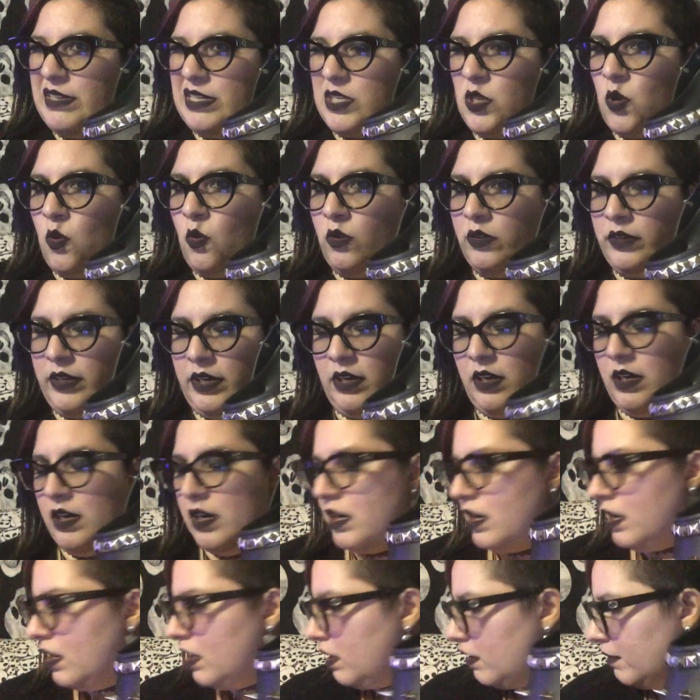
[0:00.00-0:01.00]
this hole here,
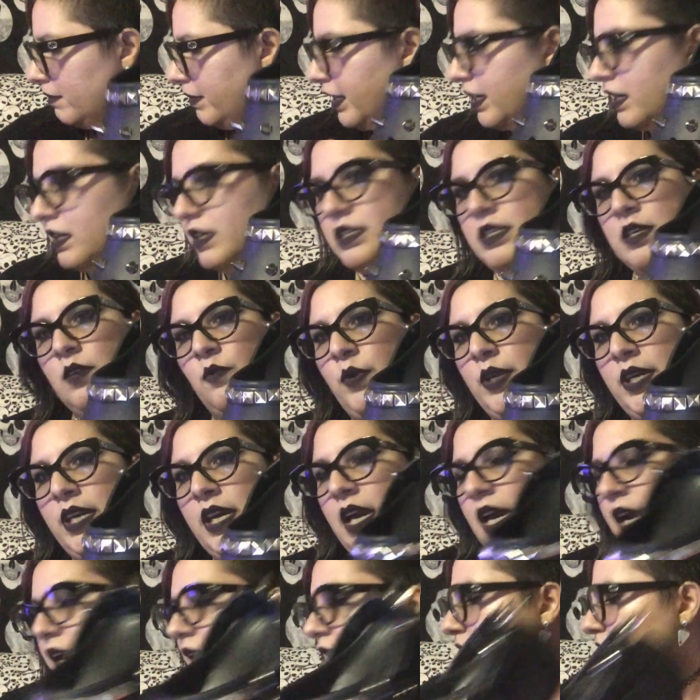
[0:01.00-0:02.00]
because I went
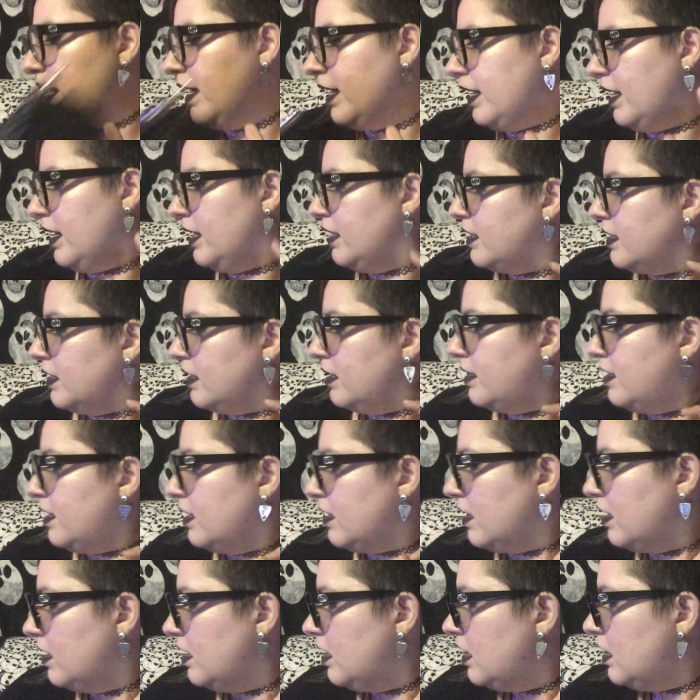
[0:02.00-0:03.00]
ahead and I did
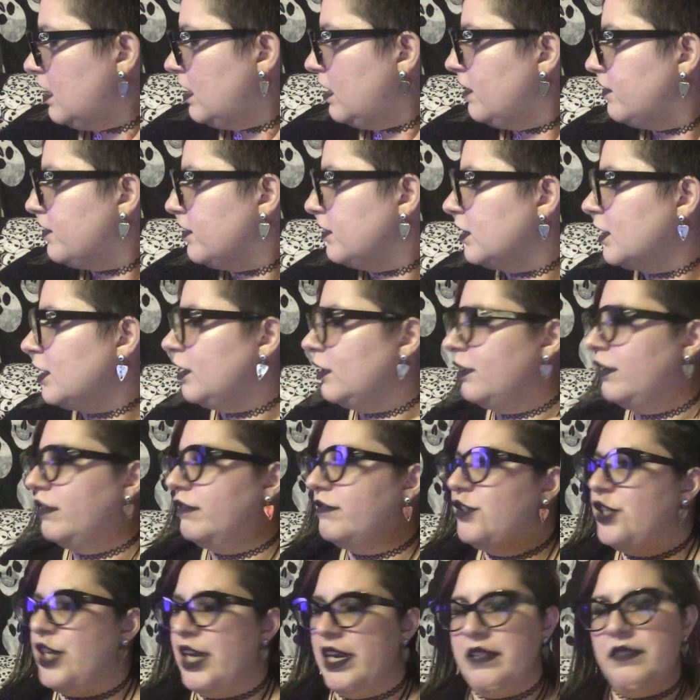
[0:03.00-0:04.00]
the the little
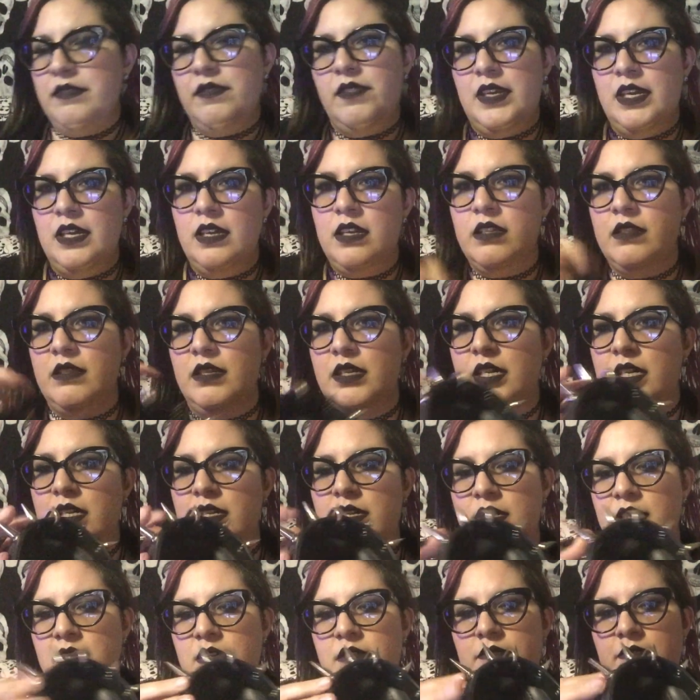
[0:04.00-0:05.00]
chain thing that he
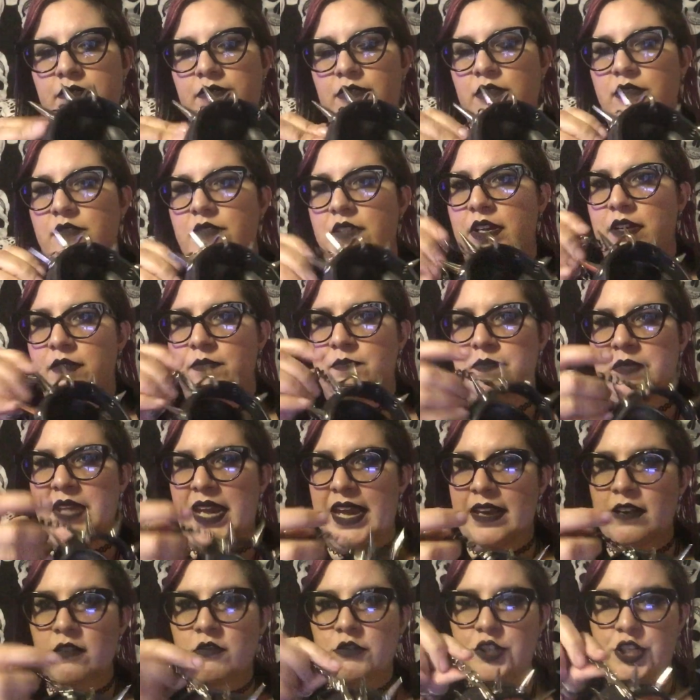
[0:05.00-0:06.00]
did for the
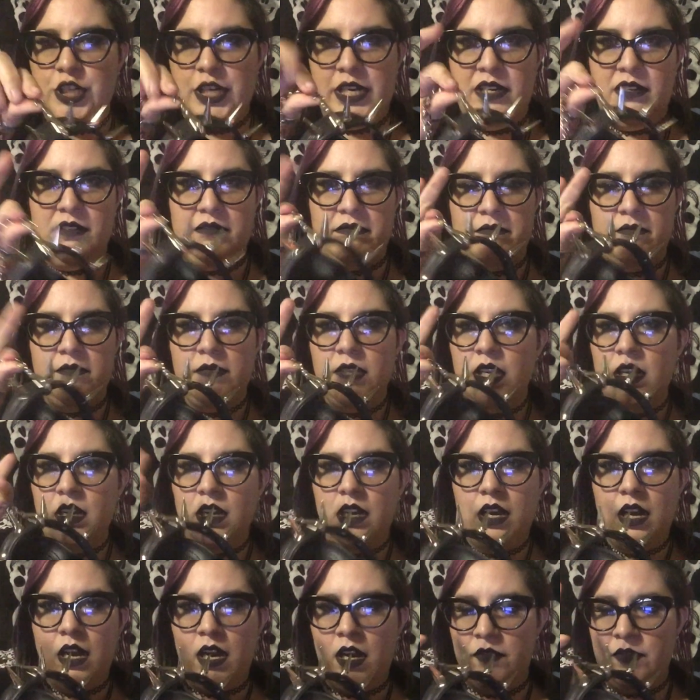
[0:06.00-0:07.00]
ankle chain
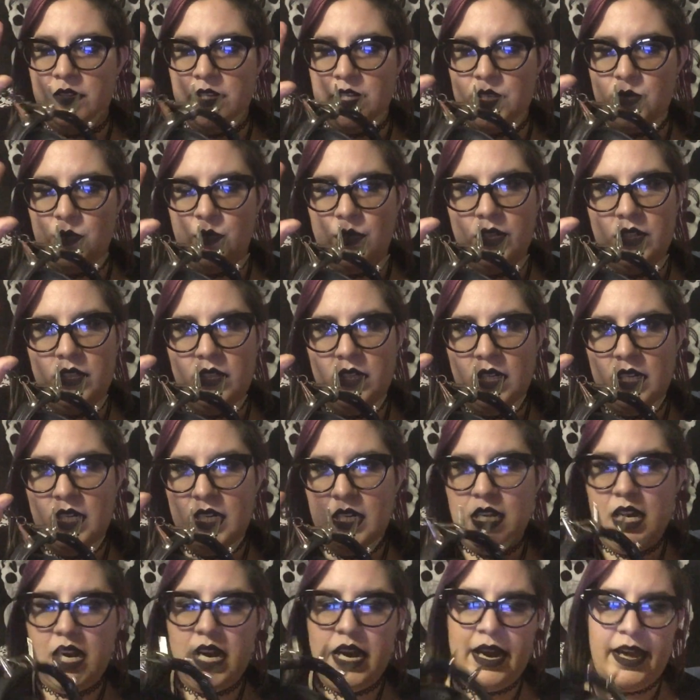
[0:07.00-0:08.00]
on this one,
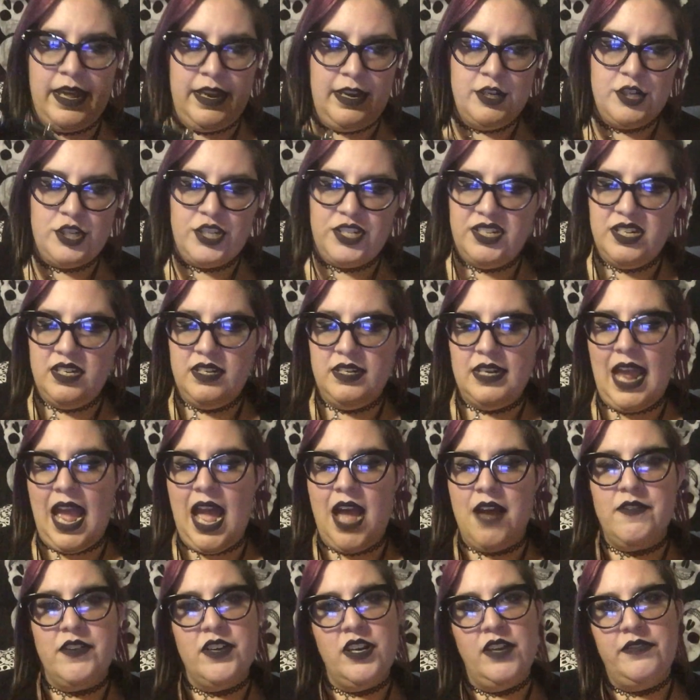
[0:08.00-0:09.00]
and I just didn't
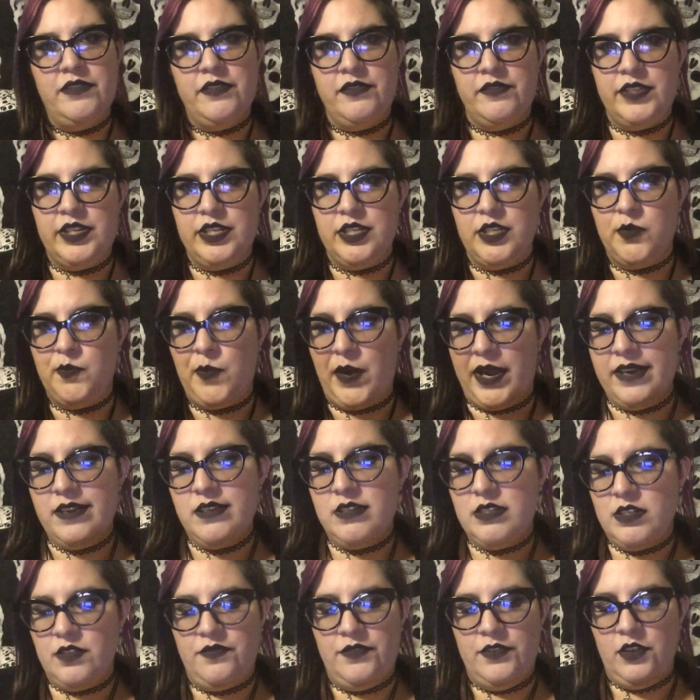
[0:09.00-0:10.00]
have enough of these
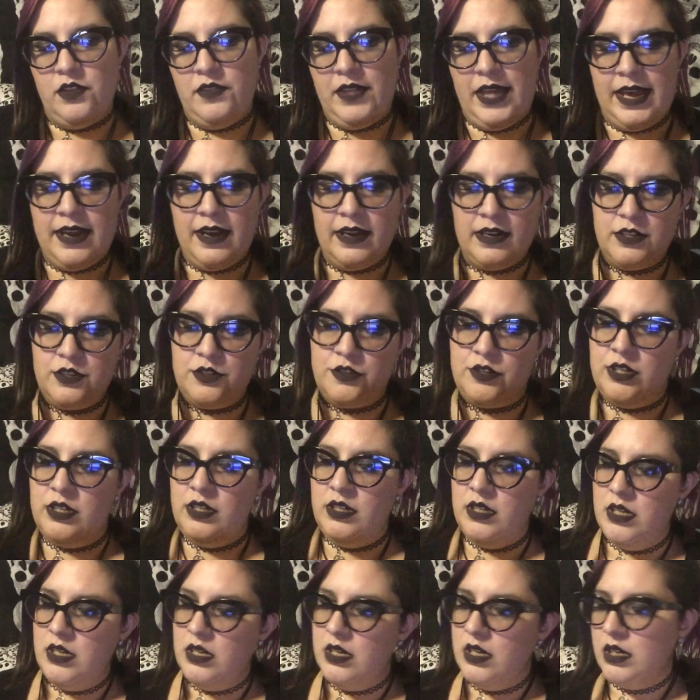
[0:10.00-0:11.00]
spikes to fill that
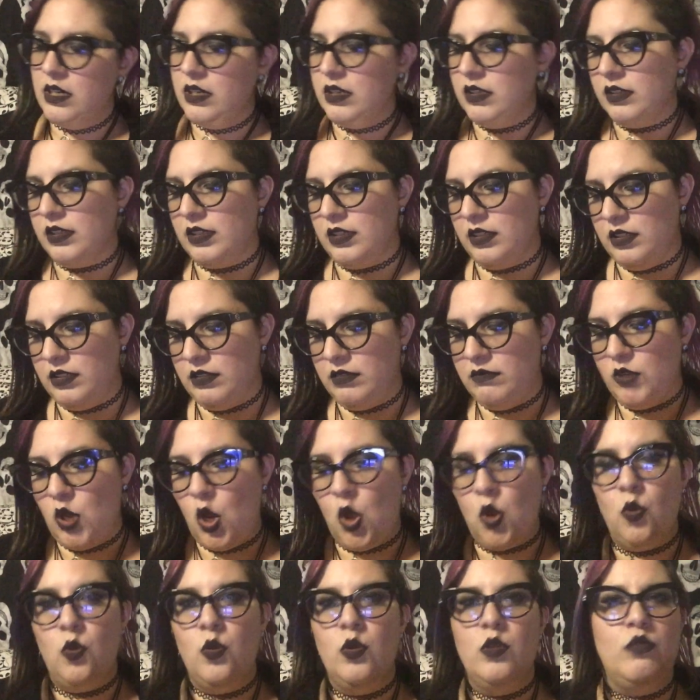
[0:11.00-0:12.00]
extra little
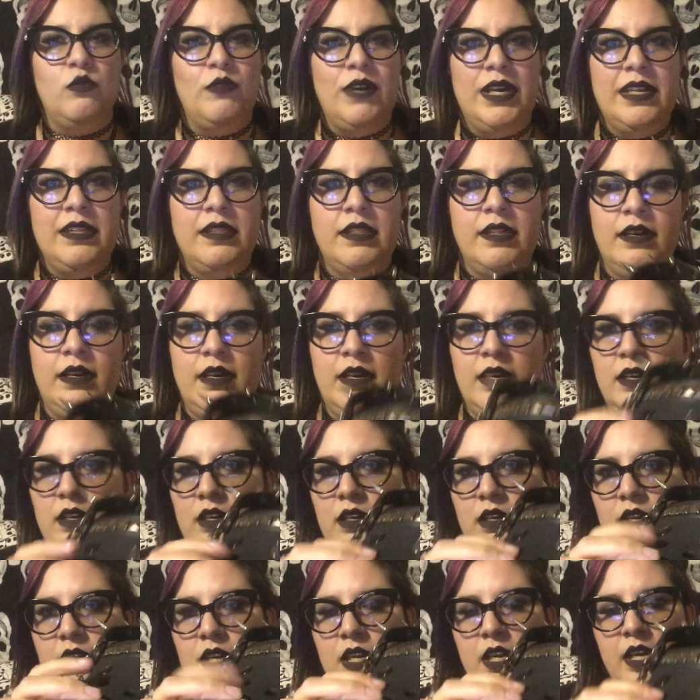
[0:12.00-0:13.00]
hole right
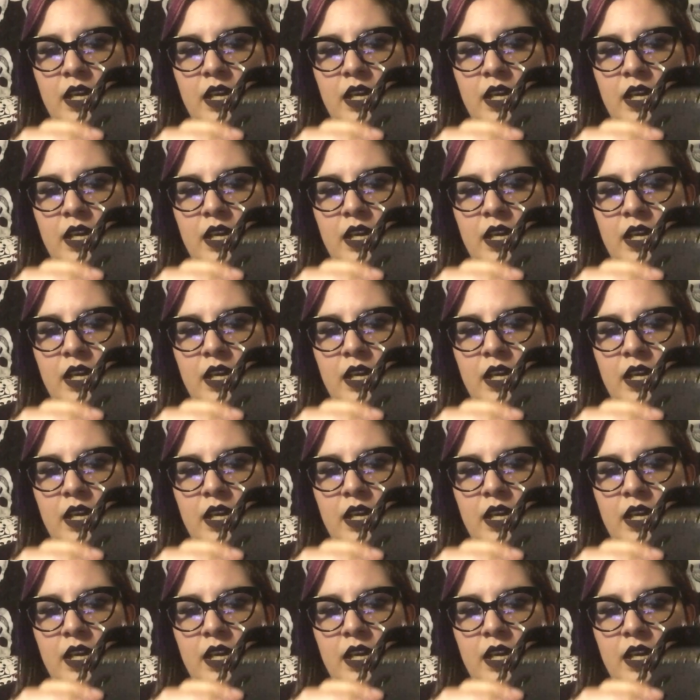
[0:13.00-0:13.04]
there.